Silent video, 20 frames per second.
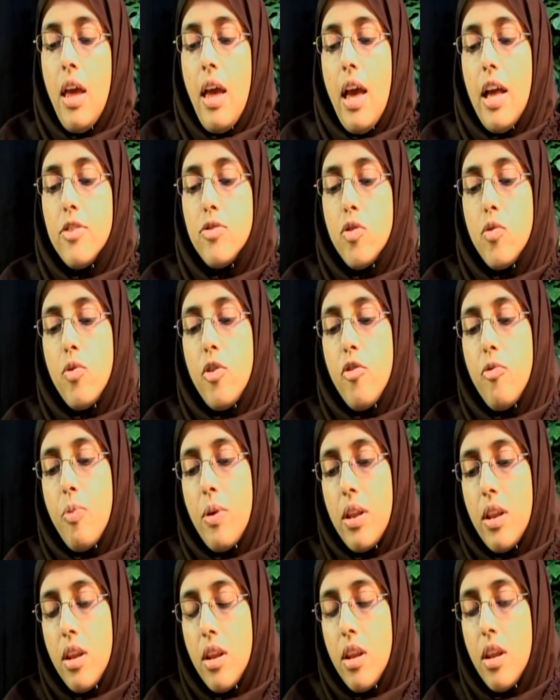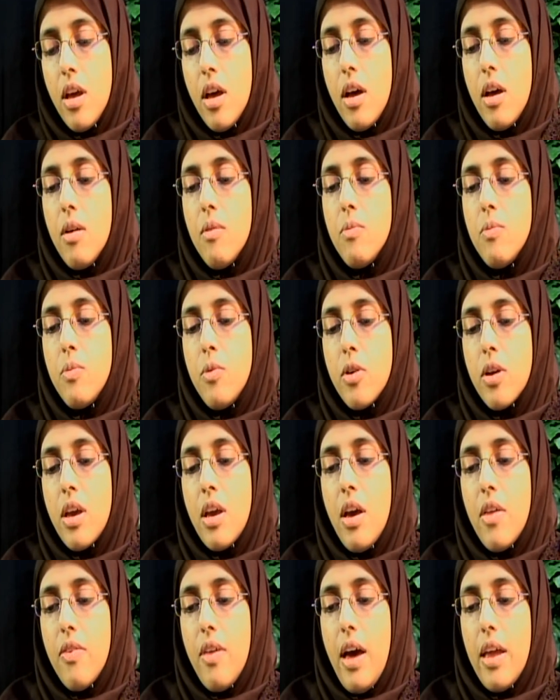And so we've been
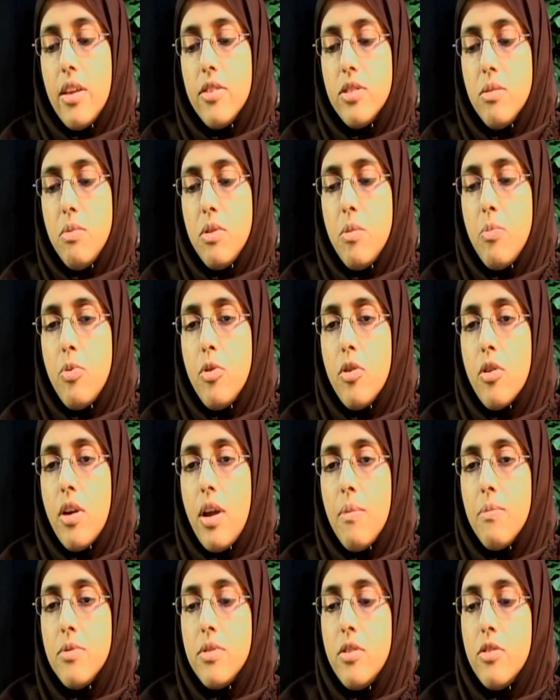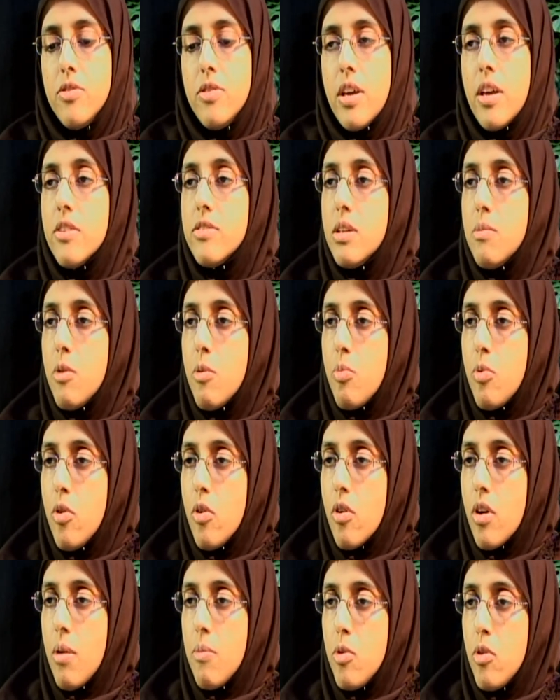working on that. And some of the programs, there's like a summer
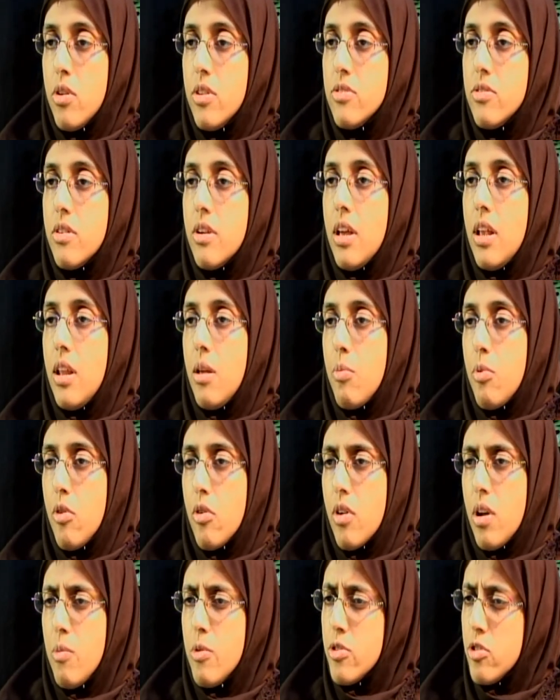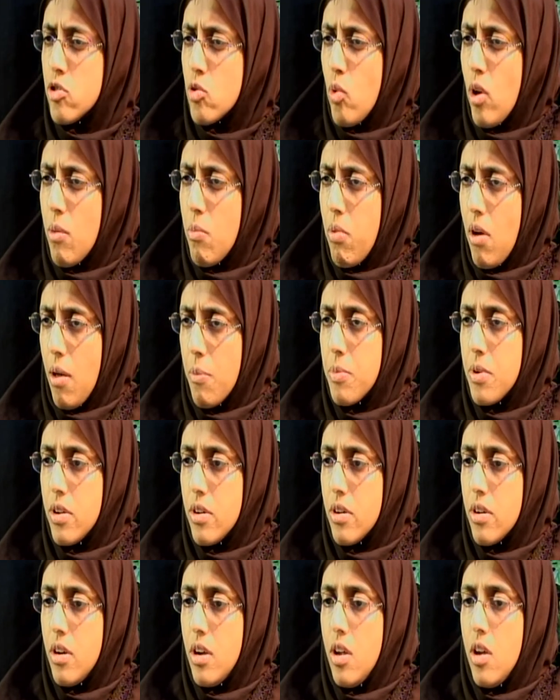program known mm-hmm. as the Rihla program, which is quite
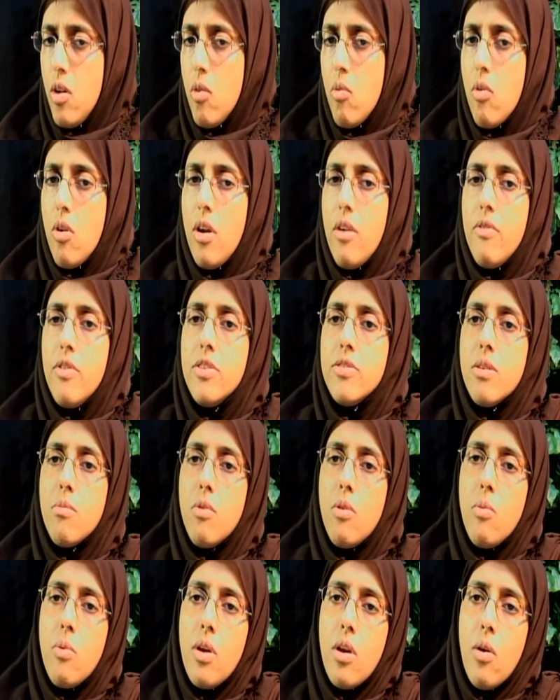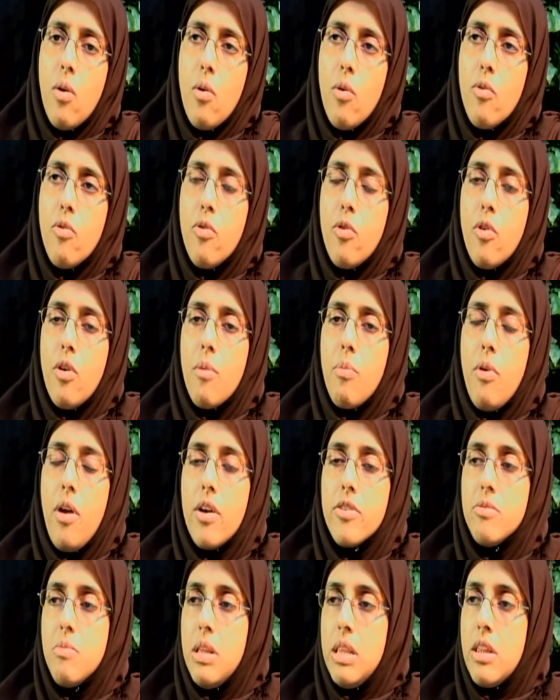popular, where every summer we go for
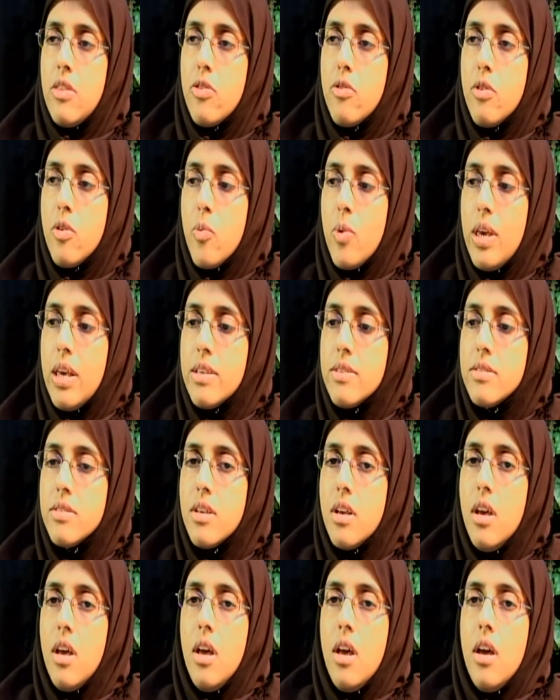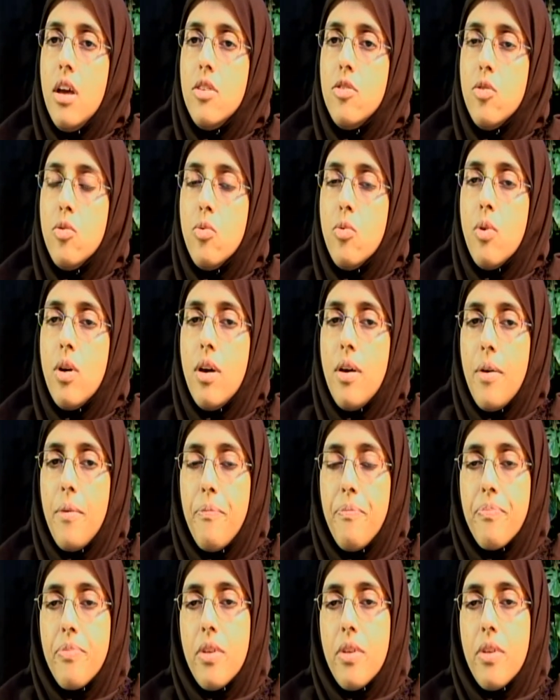approximately 3 weeks to a